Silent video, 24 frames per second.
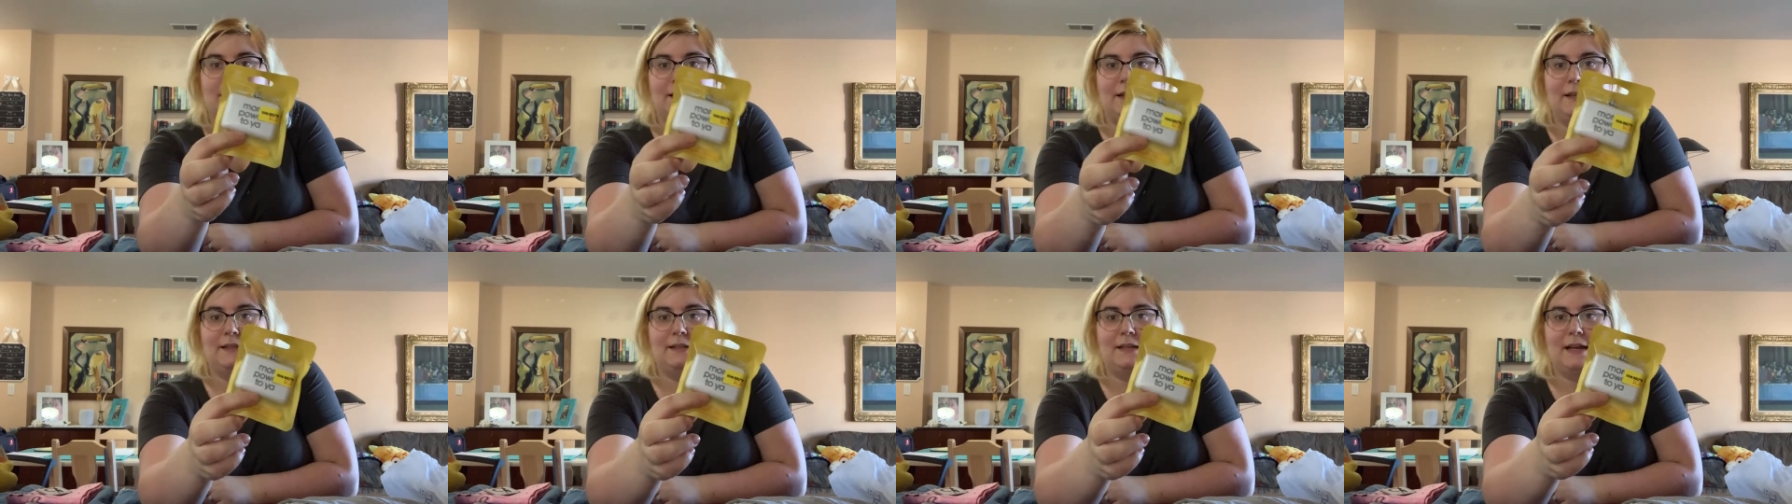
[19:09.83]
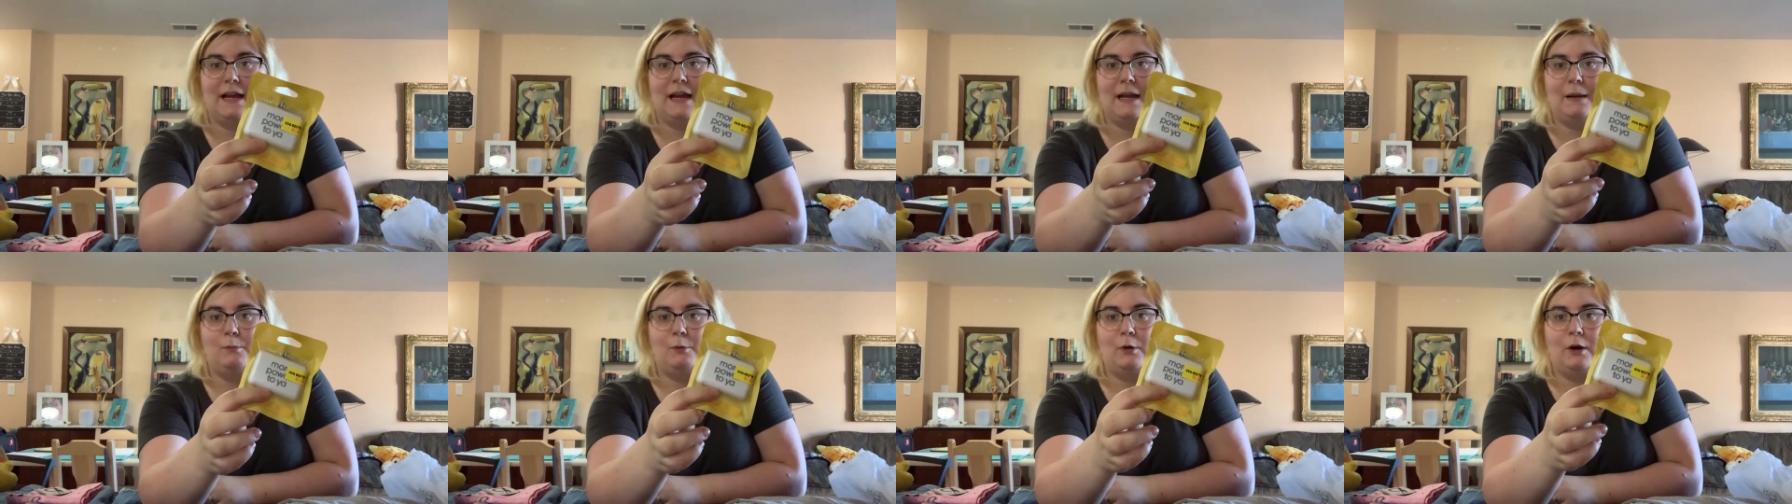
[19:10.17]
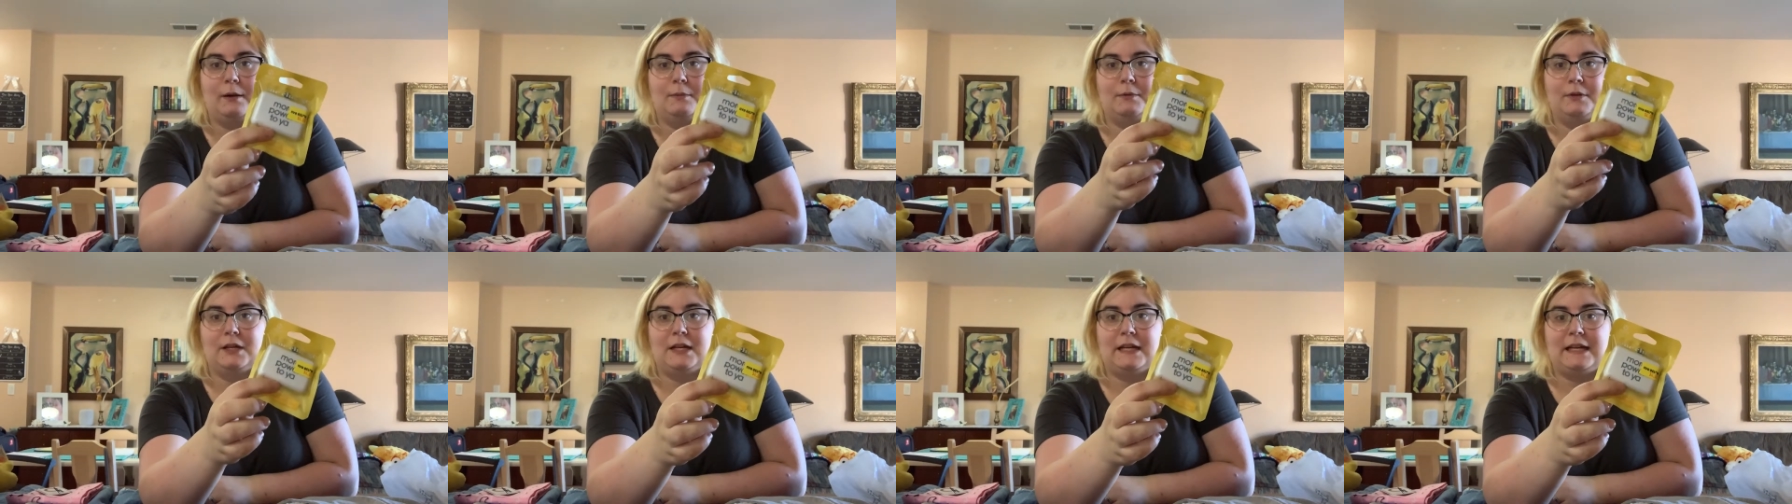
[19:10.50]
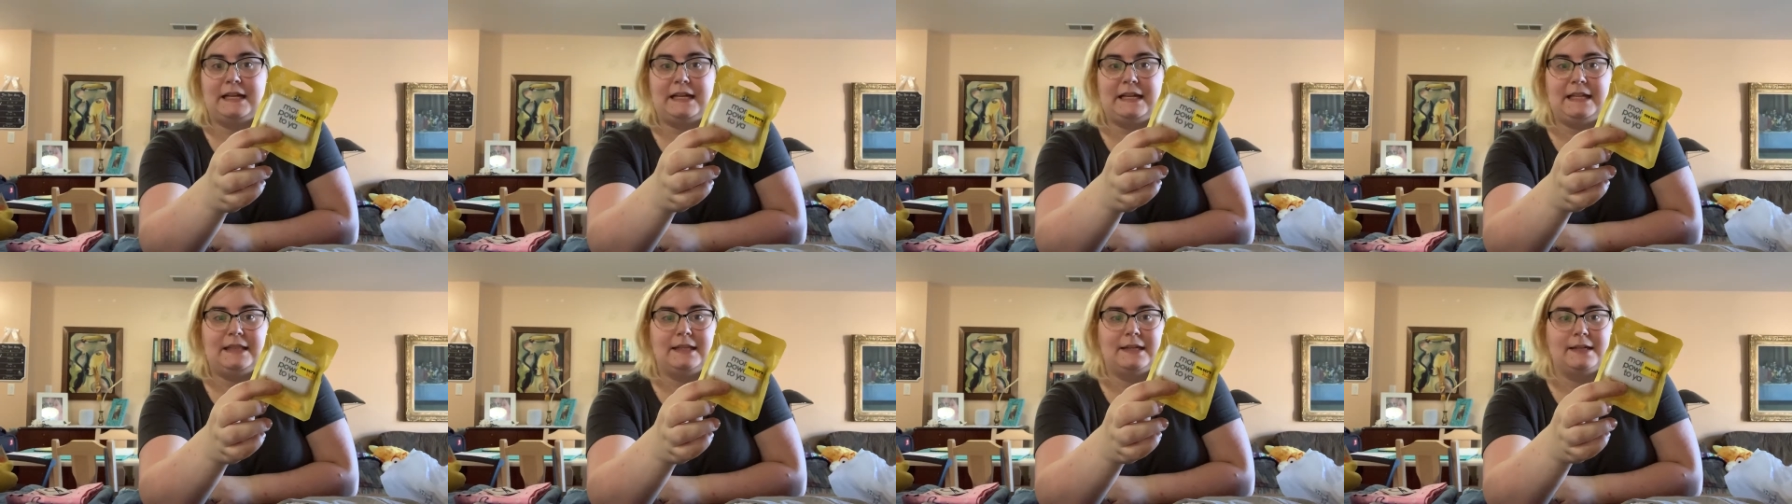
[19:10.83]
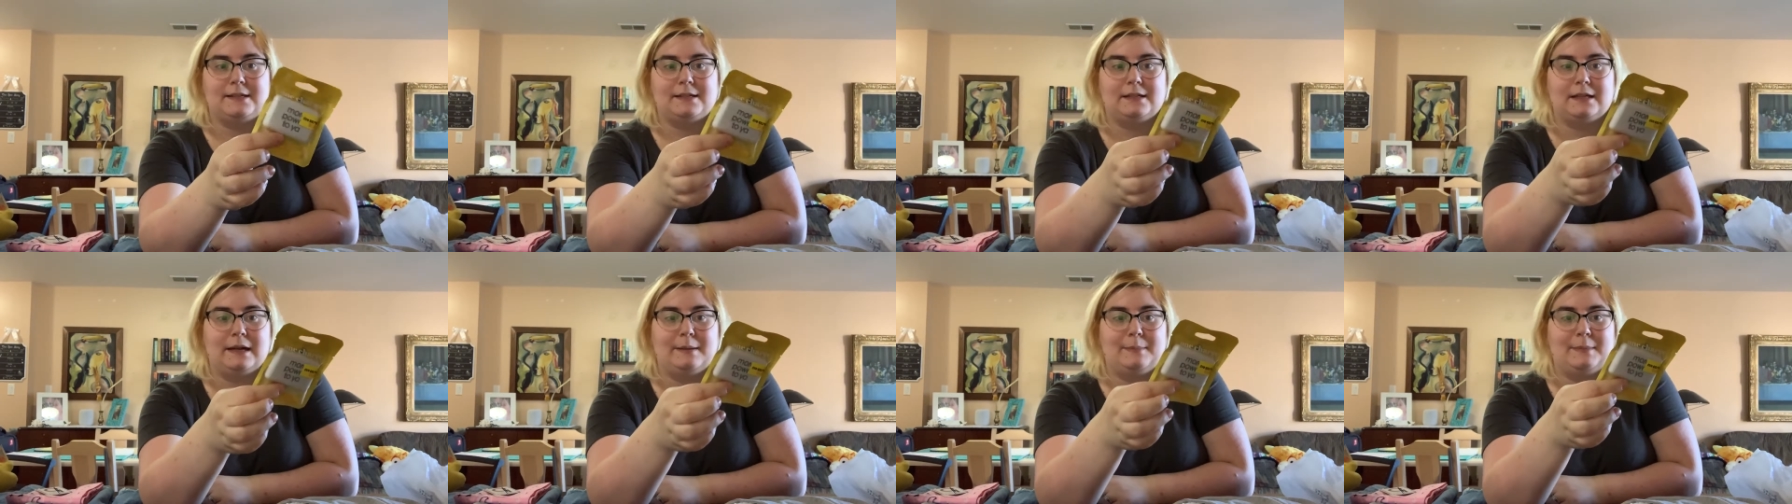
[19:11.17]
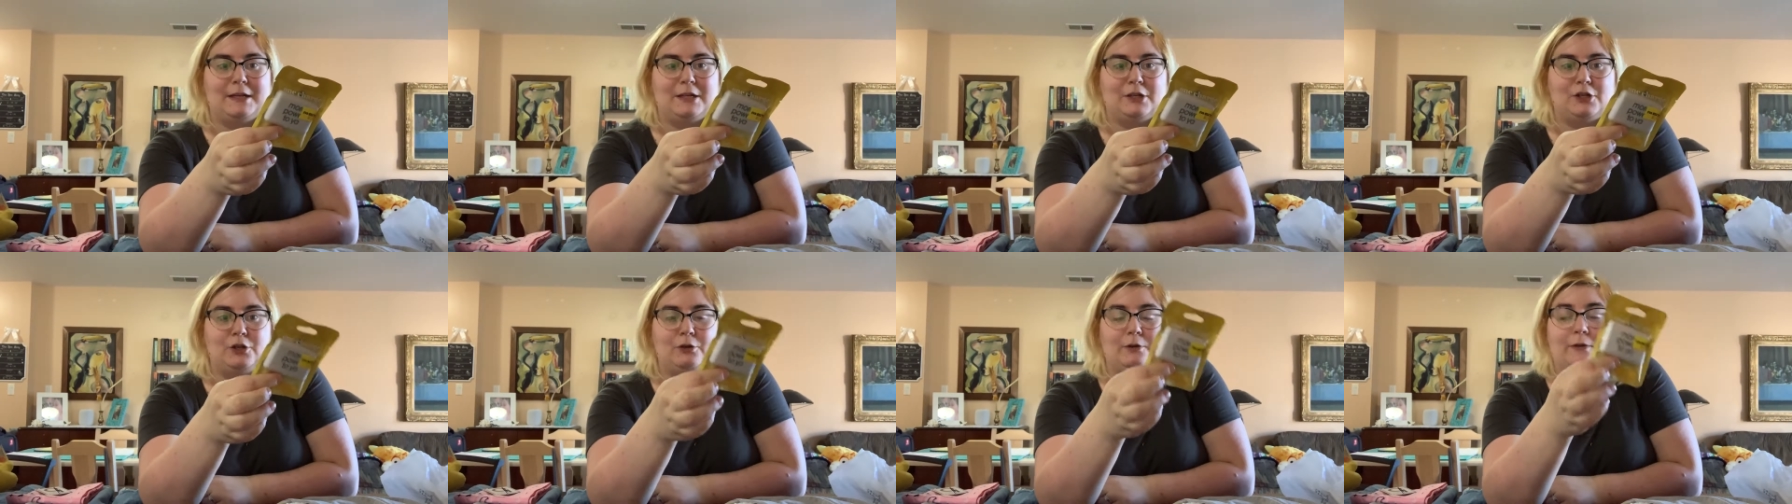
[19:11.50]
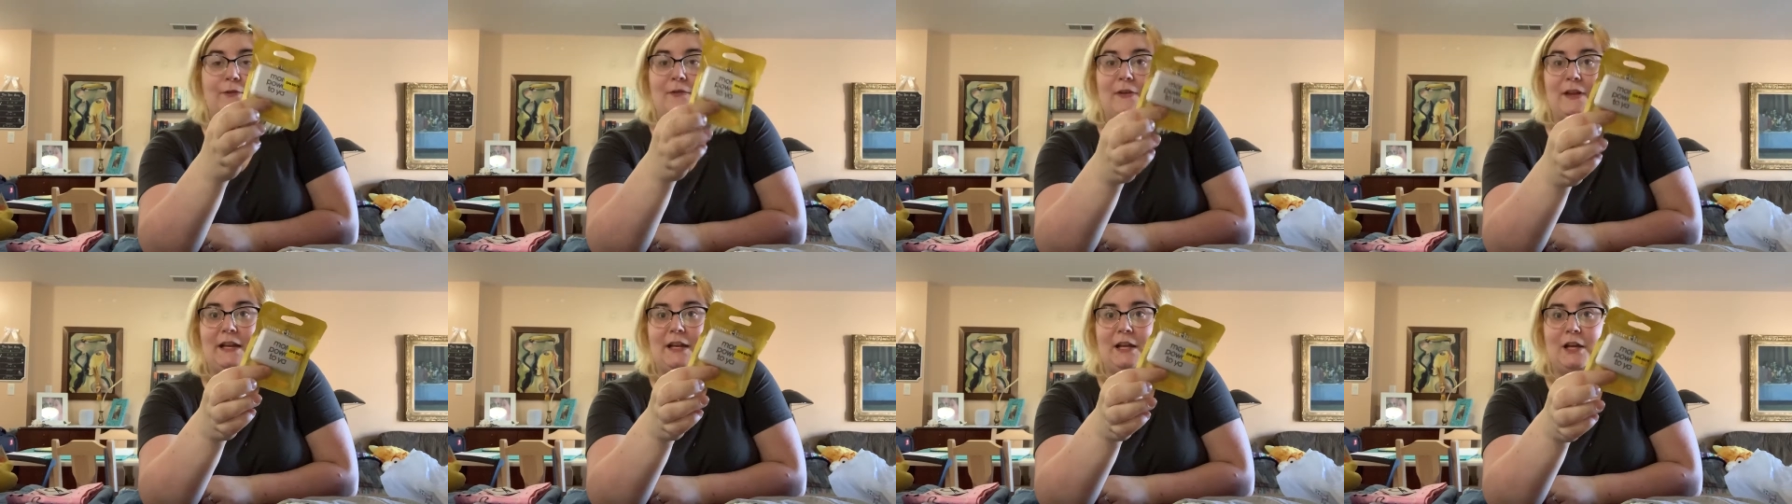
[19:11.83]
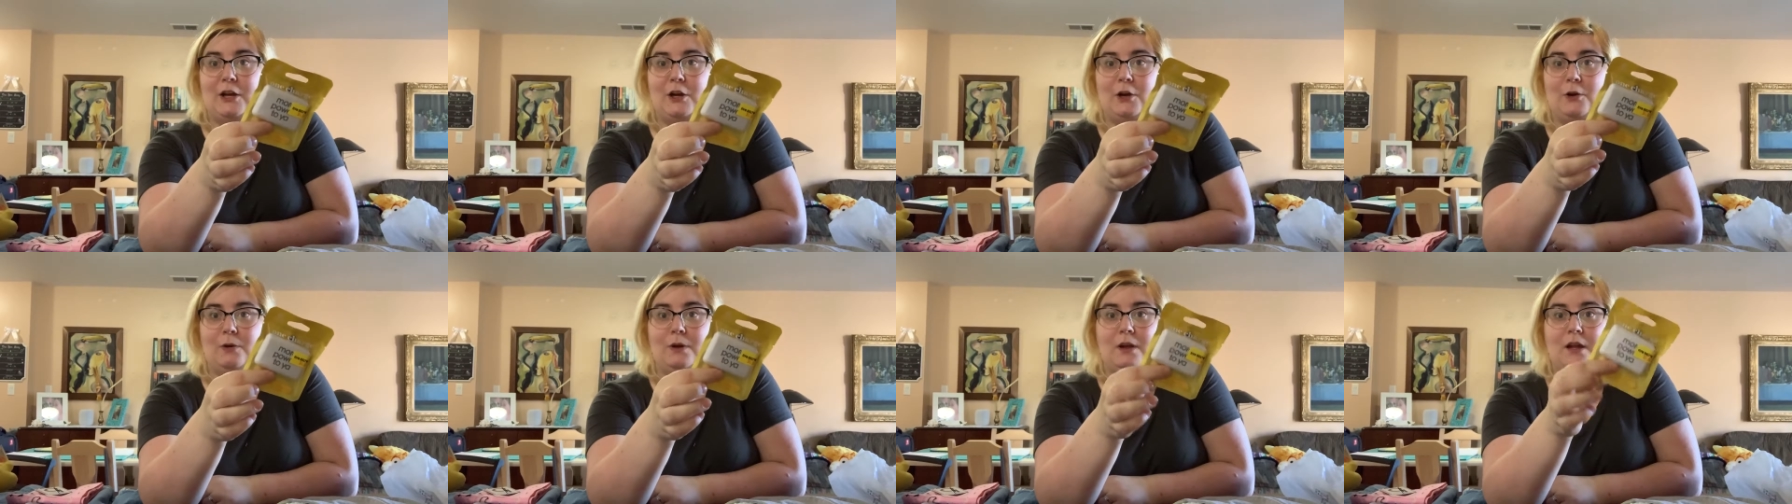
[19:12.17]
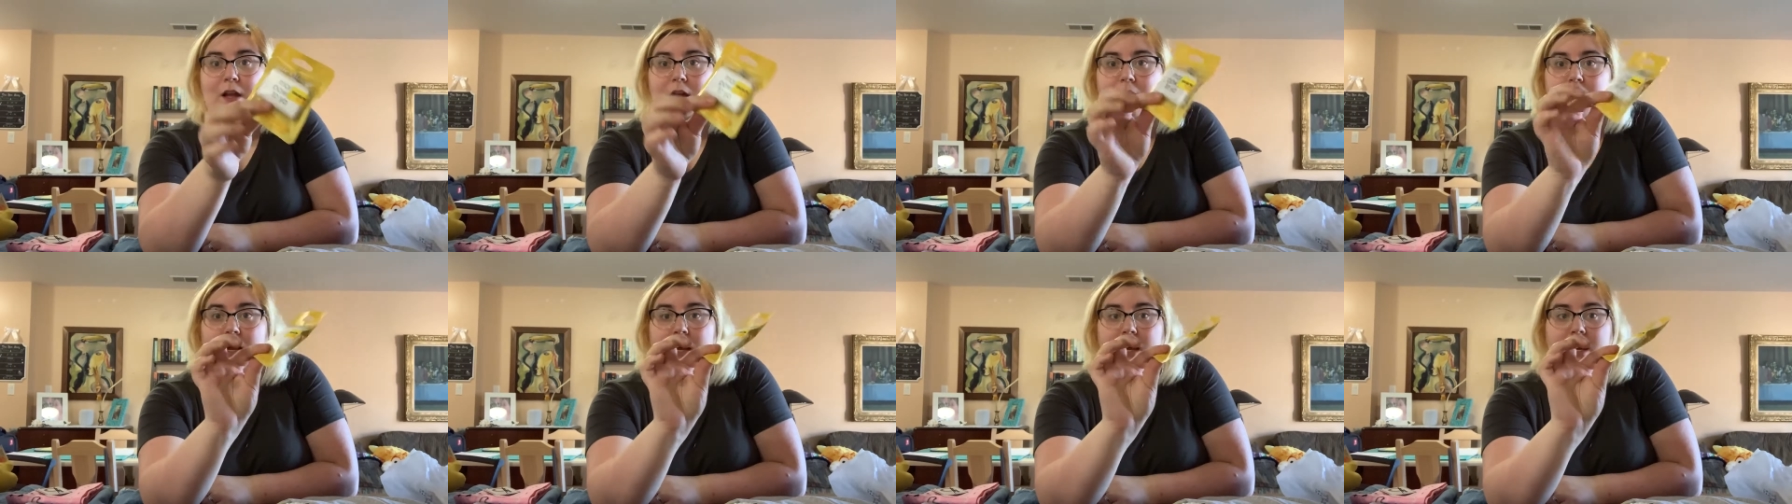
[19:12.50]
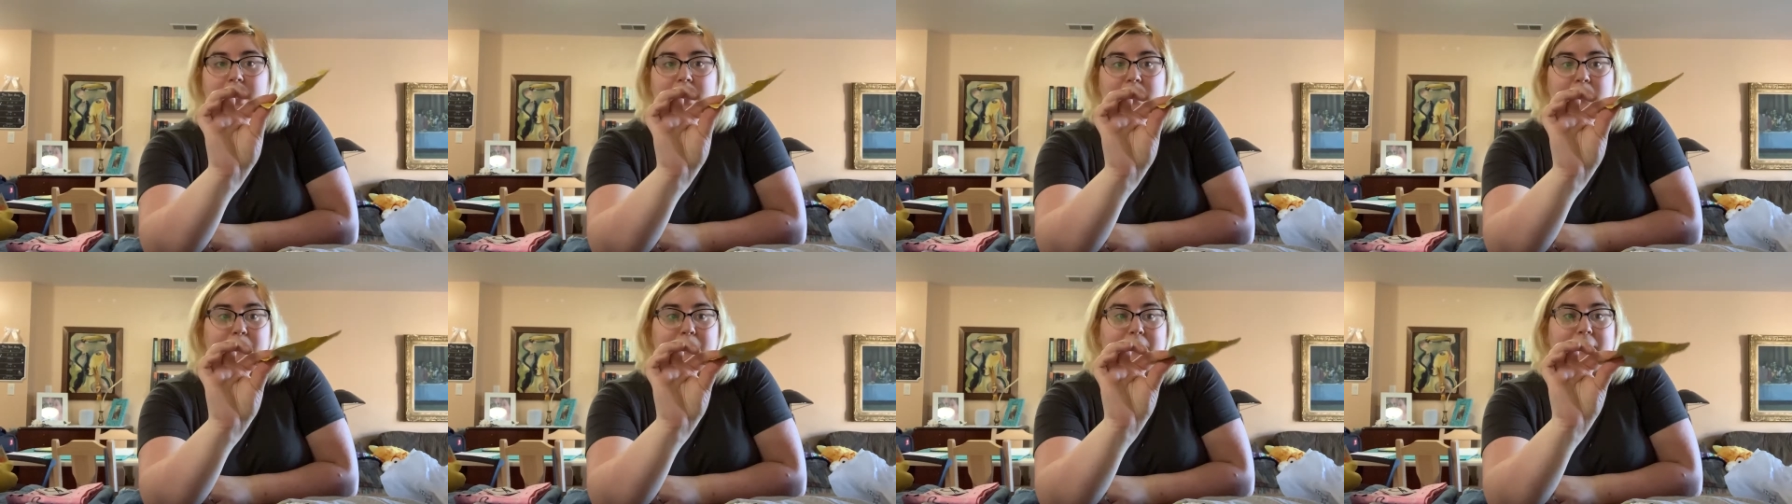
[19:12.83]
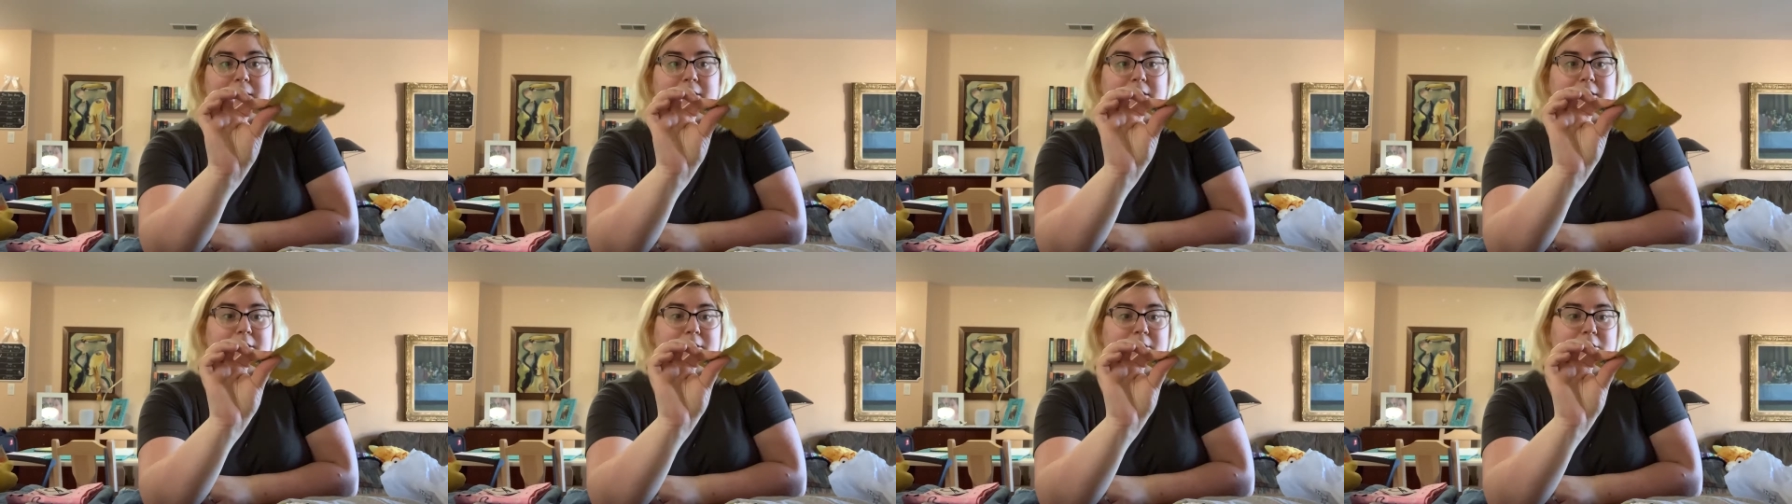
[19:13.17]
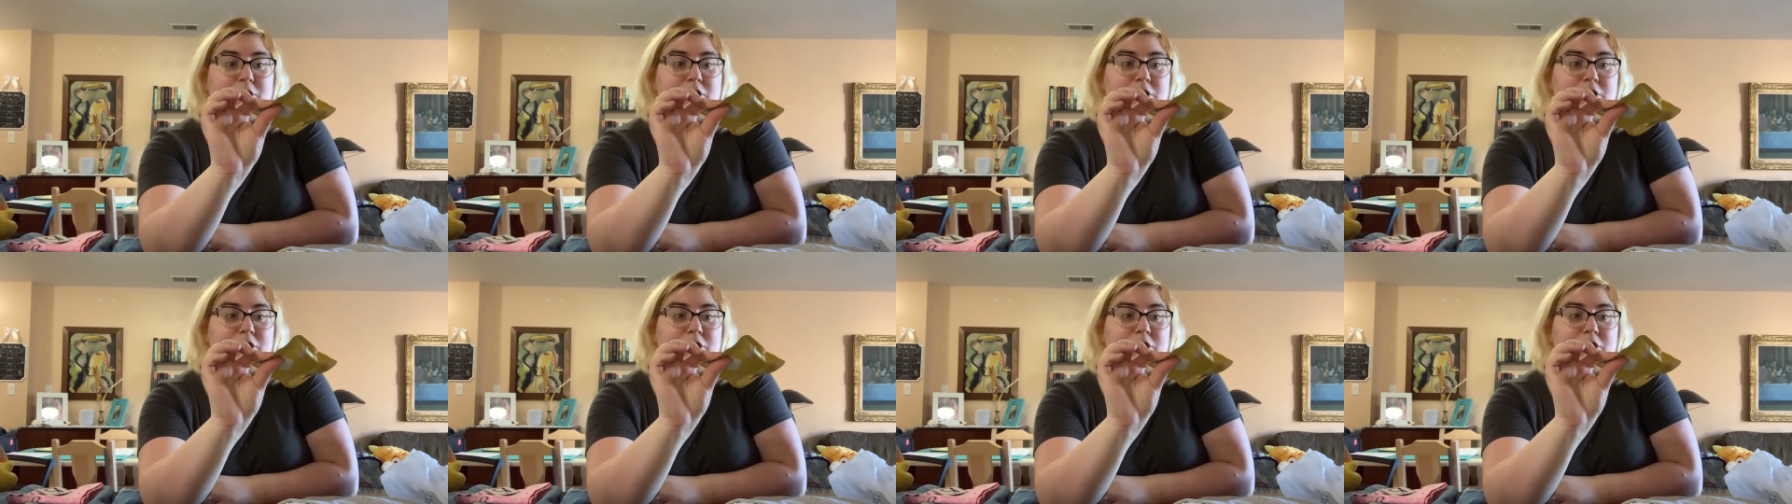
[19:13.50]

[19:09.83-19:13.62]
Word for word: a, time where I'm going to need this, and I'm going to do a video um, uh,